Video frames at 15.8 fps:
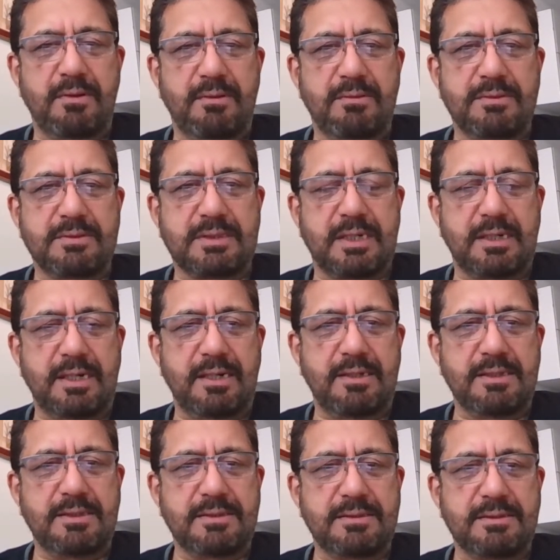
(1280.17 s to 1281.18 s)
studied
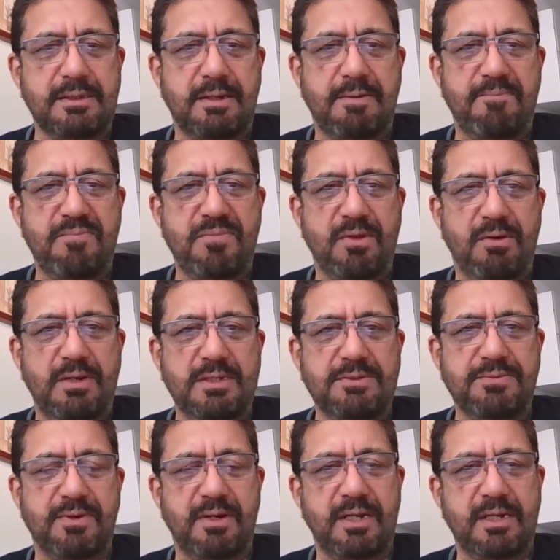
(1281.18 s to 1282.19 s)
this knowledge
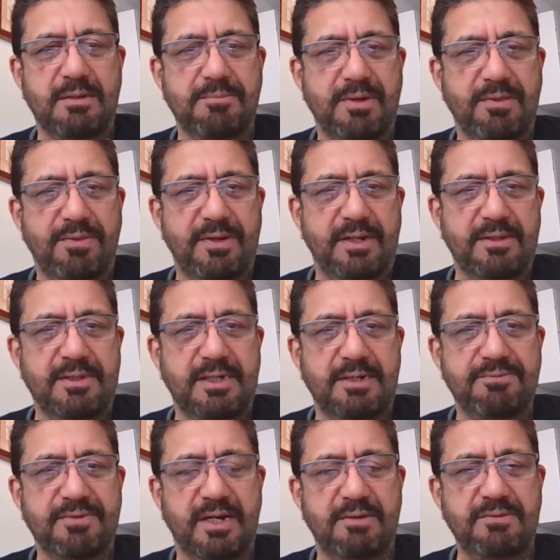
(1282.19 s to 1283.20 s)
for like about 30,
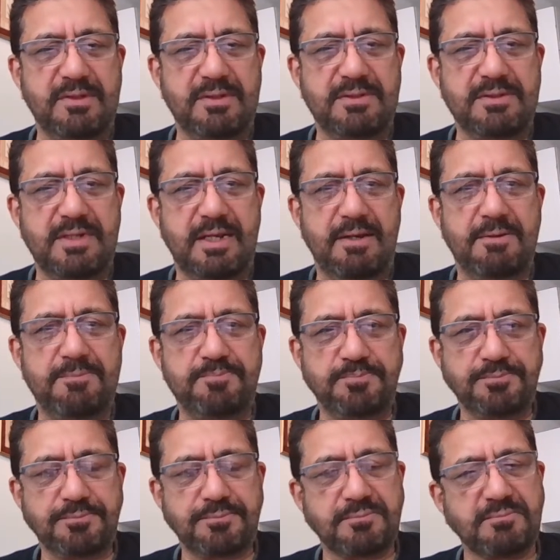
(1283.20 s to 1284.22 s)
35 years now.
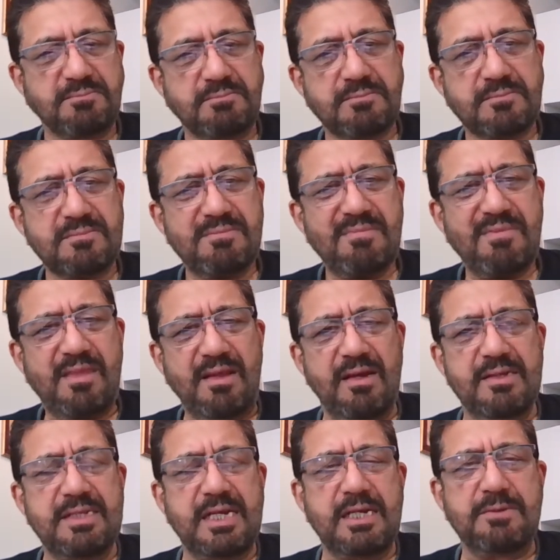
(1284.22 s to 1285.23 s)

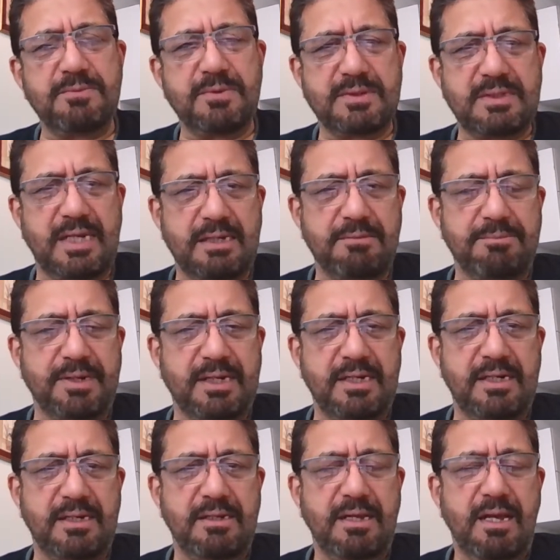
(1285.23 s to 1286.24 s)
I think it was like
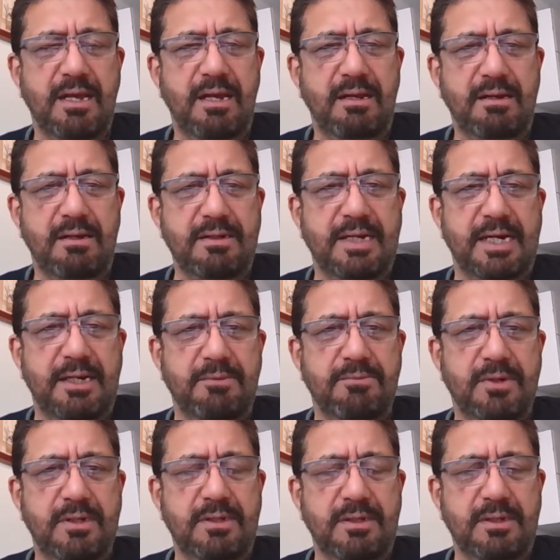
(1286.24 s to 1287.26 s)
beginning in
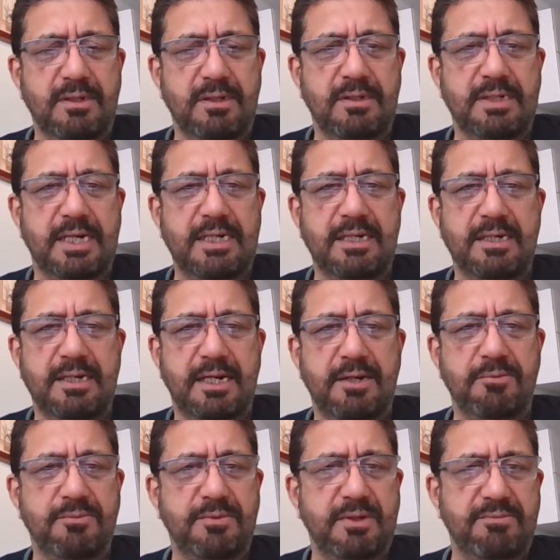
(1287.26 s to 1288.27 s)
91,
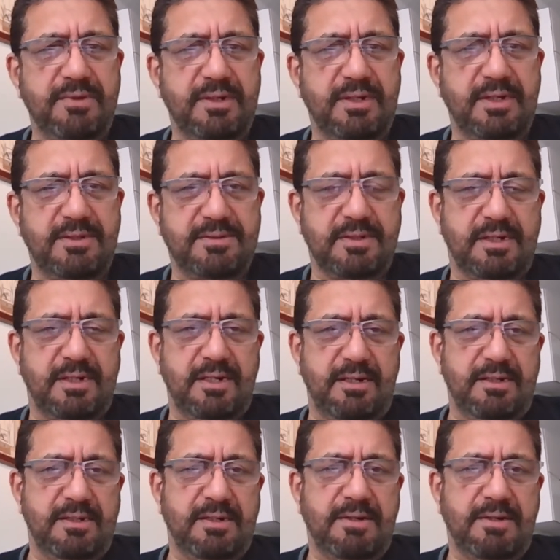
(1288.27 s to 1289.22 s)
1991, when I started